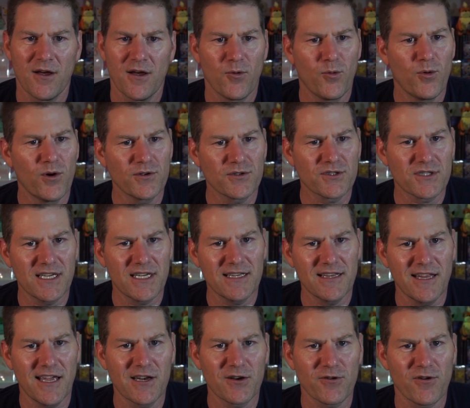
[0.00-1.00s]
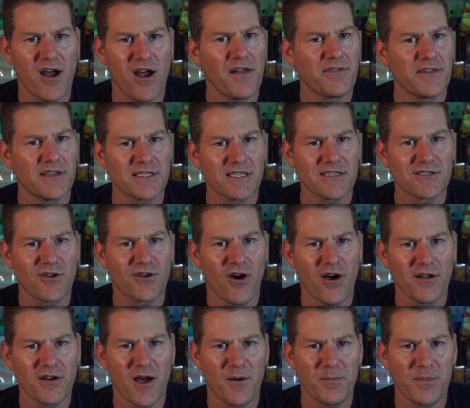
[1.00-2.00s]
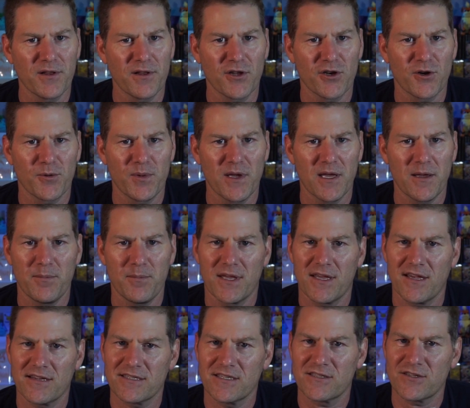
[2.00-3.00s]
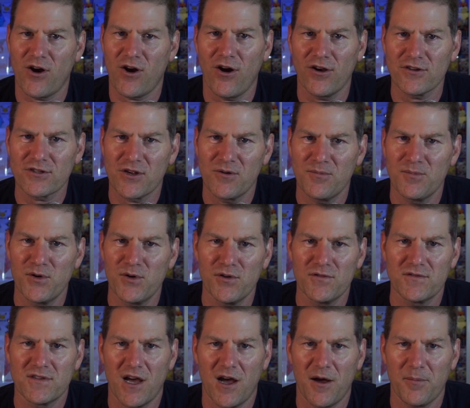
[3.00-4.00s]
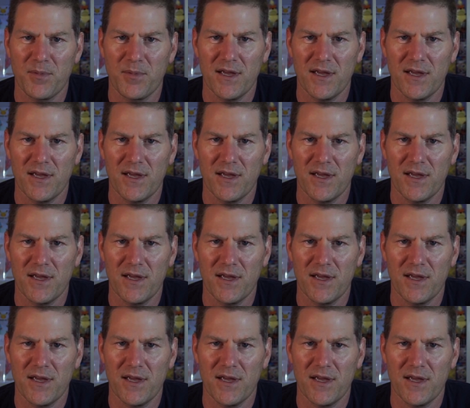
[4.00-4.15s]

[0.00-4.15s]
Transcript: We'll see later on. This has gone up a little bit because it's also moved up